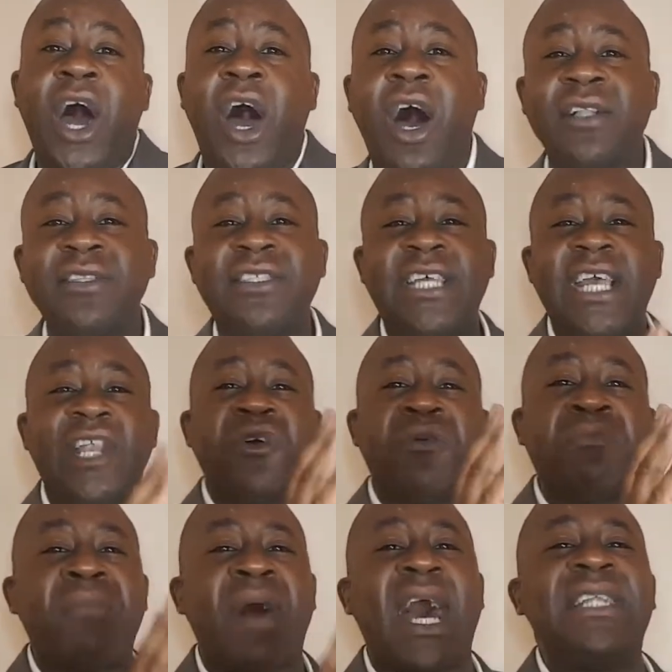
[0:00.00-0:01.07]
Until your
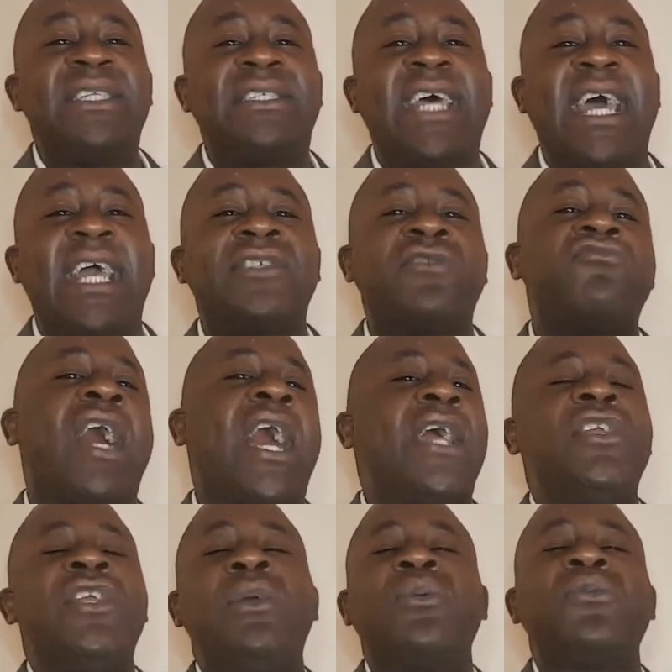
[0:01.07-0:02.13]
mindset is right,
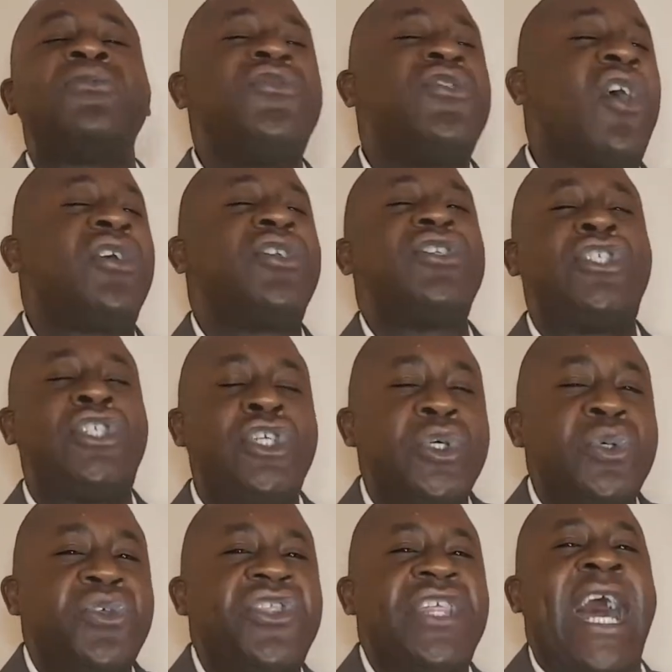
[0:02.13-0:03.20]
you will not
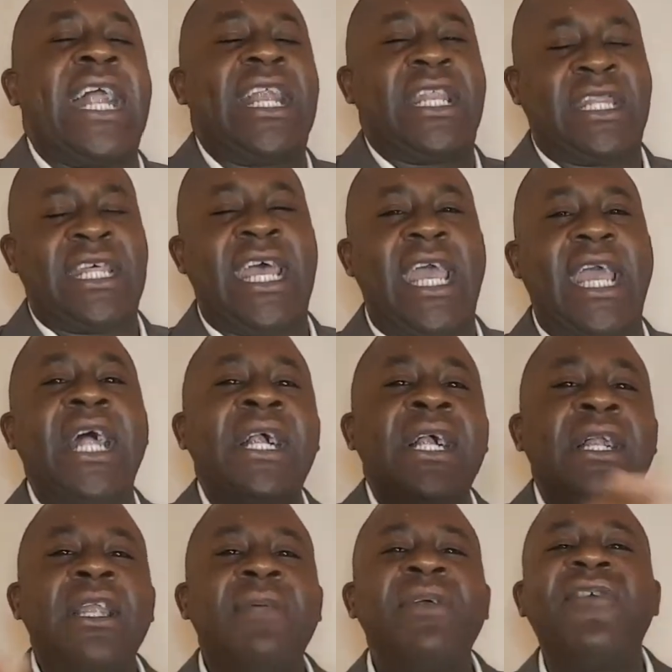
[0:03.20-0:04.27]
do that thing.
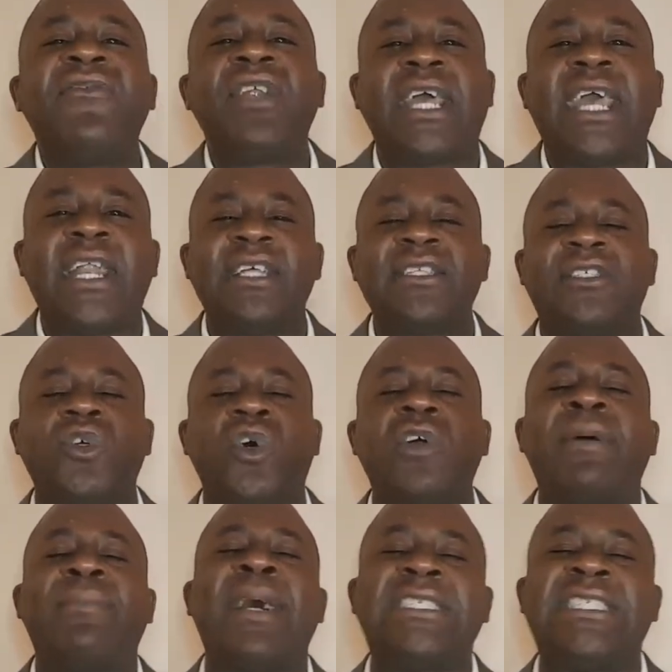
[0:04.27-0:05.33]
Let me give you again a story
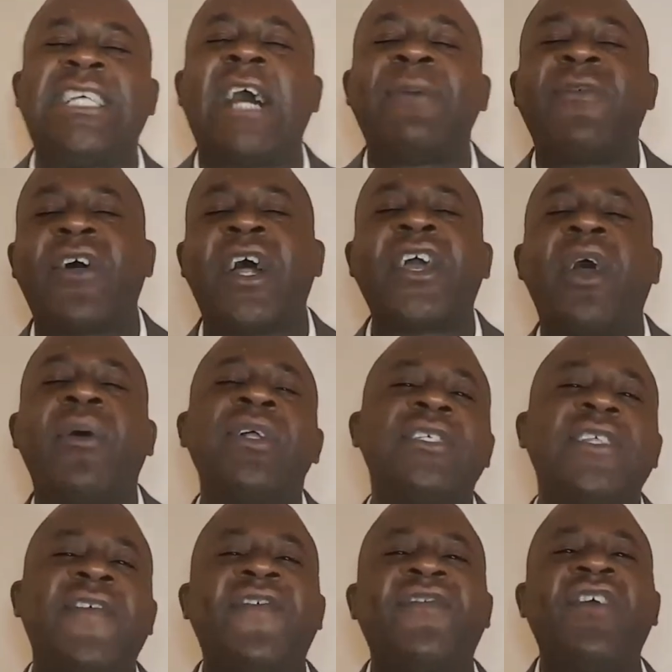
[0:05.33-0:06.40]
about myself before I go into
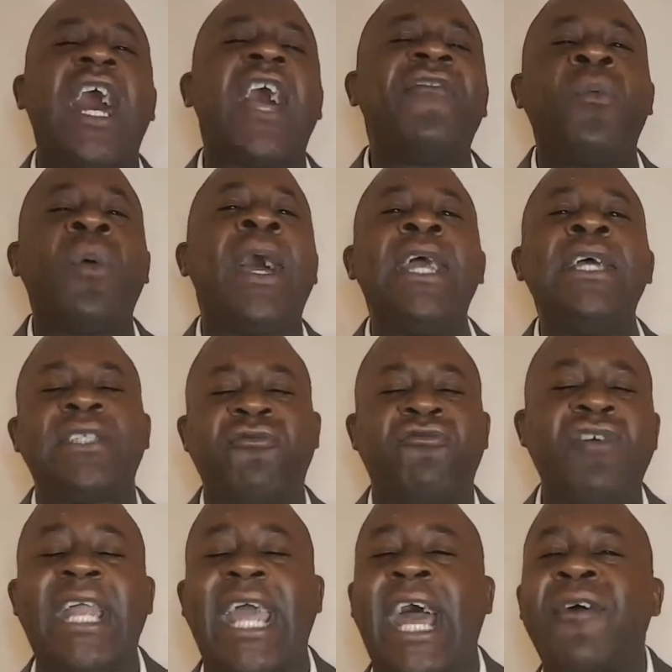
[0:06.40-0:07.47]
the 5 ways that have
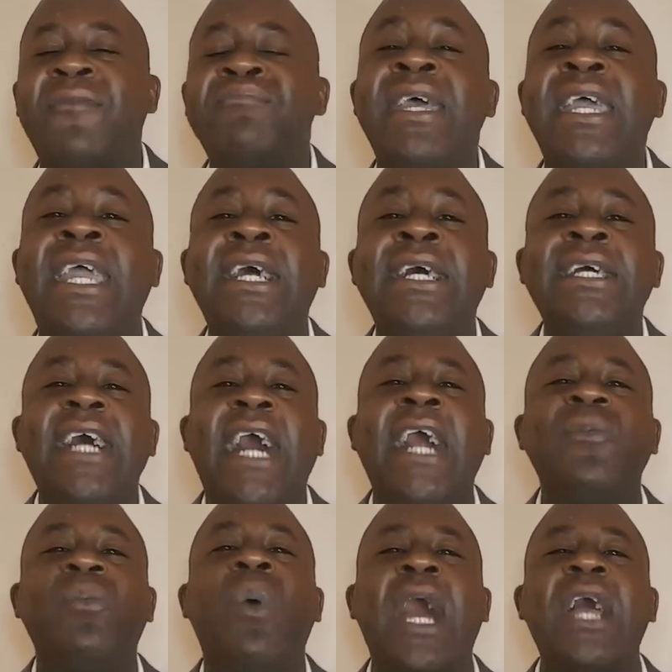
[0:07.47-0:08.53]
really helped me,
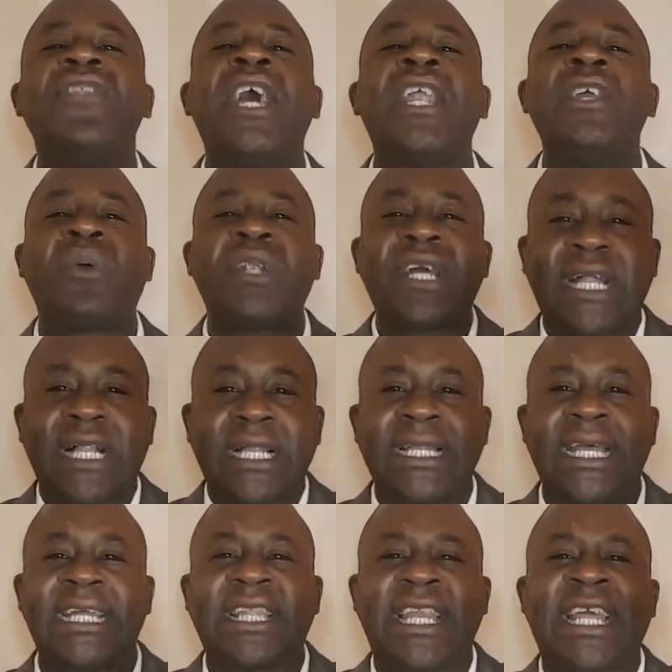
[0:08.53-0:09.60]
and why then you want to
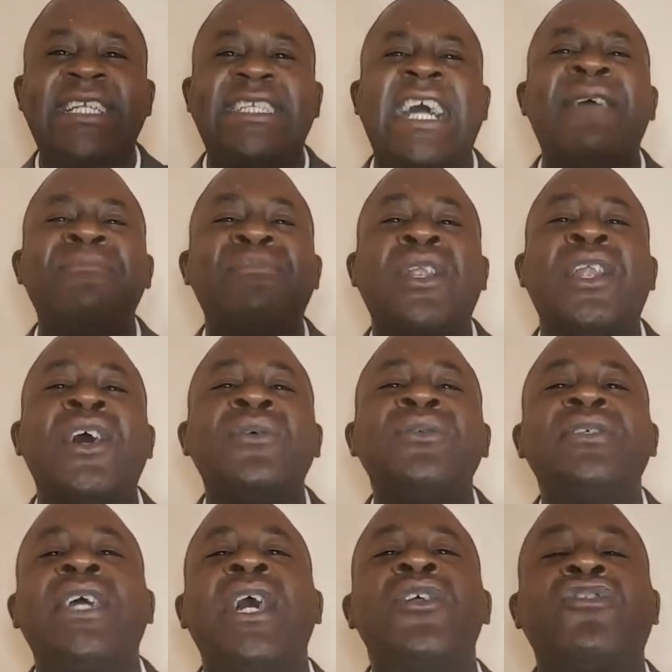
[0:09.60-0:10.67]
click the link down below
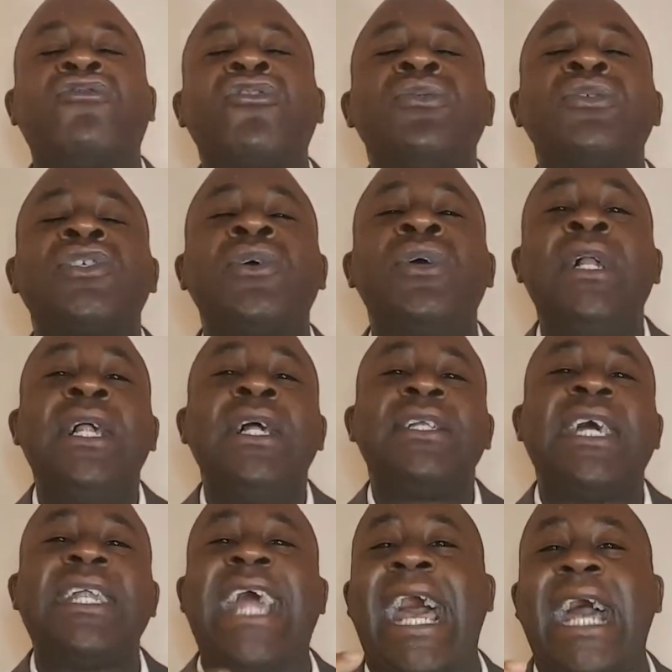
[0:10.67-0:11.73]
to go through to
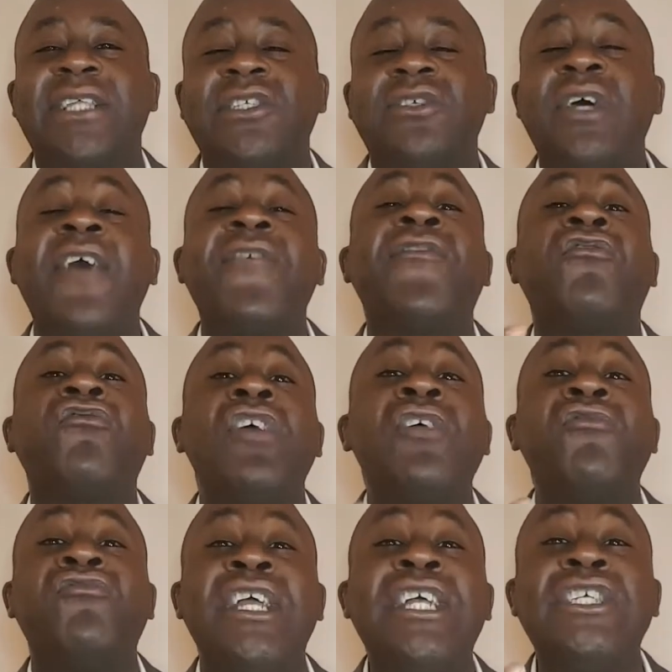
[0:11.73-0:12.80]
get access to a free
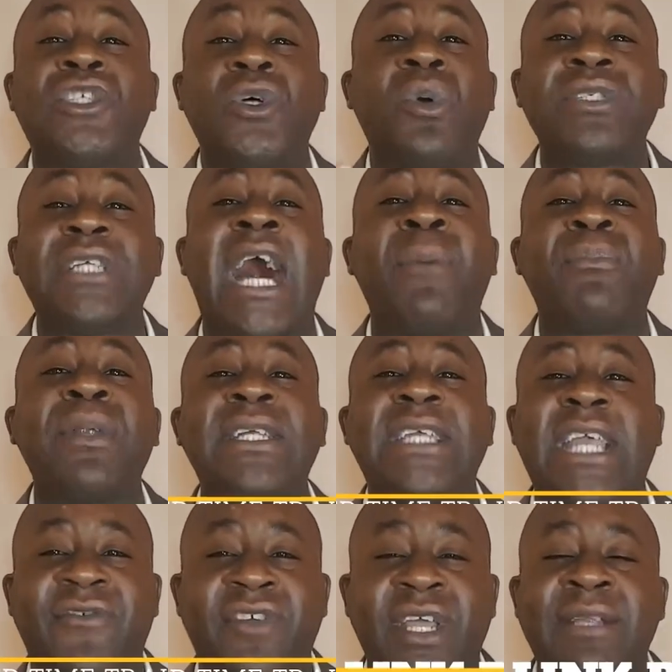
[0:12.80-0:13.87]
resource I'm going to
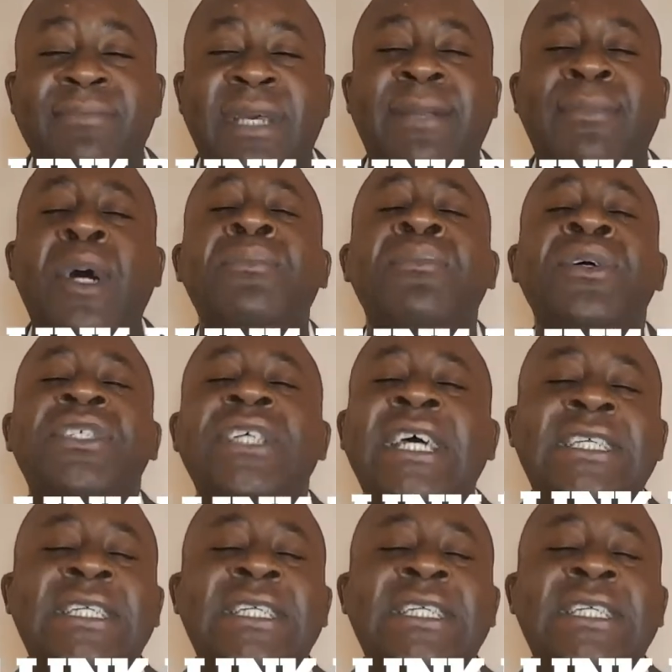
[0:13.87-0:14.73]
give you in a moment.